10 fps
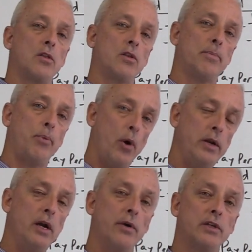The
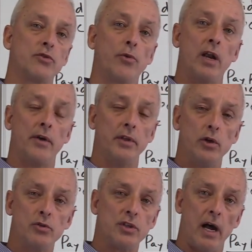point here is read everything
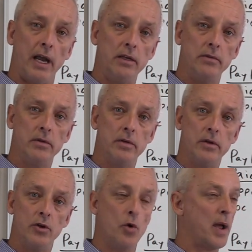you sign,
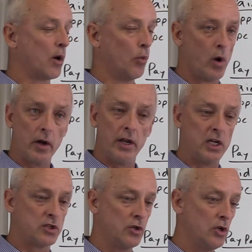no matter what it
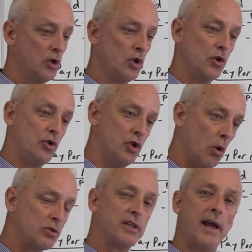is.
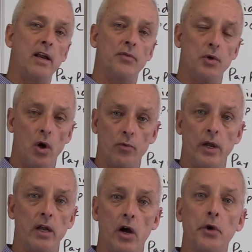Don't sign it if you don't
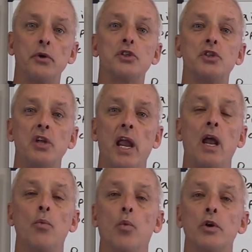read it.
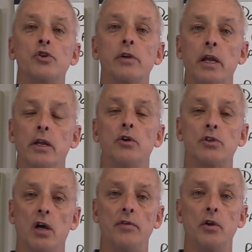Understand what you're getting
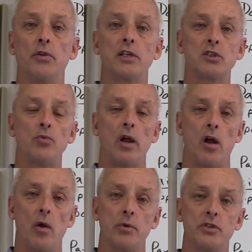yourself into. This is why
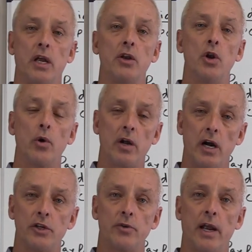I will say no
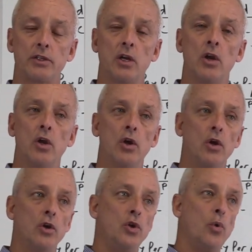contracts.
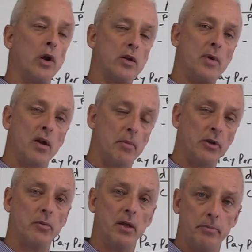You want it to be on a
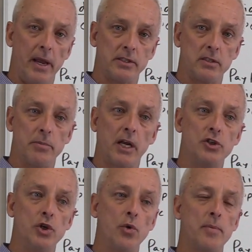month-to-month basis
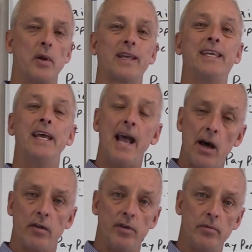because you want to be able to get
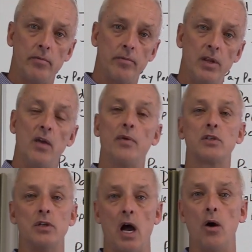out of it if
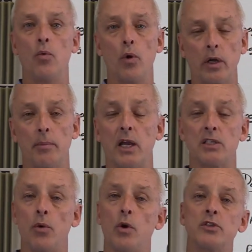it's not working,
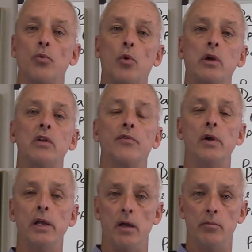because it wasn't working
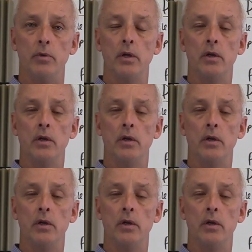for him